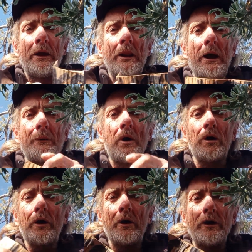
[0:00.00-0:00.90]
I have
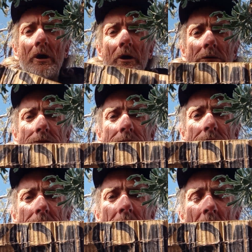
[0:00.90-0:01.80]
hungry on the other.
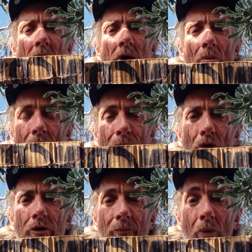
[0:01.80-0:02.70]
With
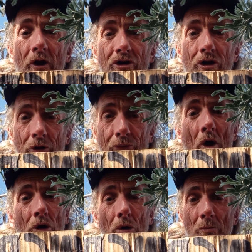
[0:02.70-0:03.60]
food inflation, this
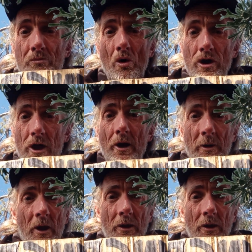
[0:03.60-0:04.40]
sucker will hit, man.